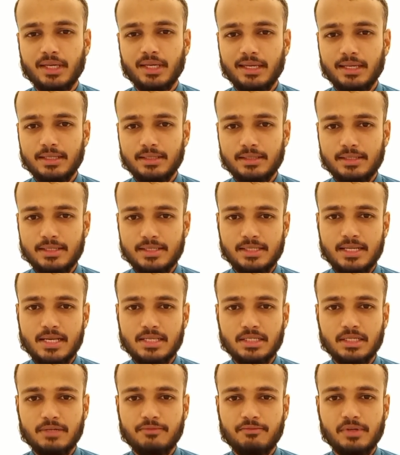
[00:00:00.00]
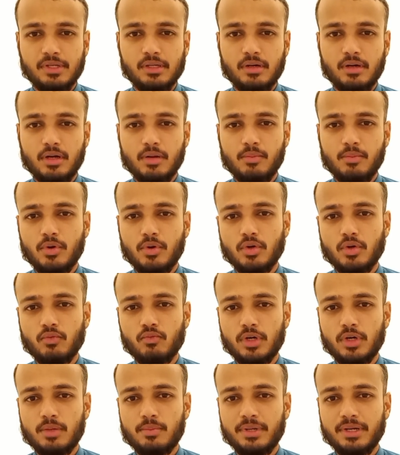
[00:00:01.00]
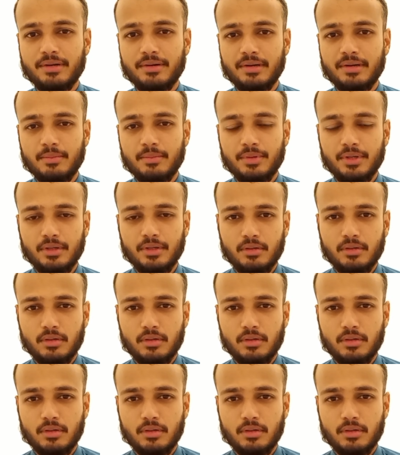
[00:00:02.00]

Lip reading: In this lesson, we learn about verb in Arabic.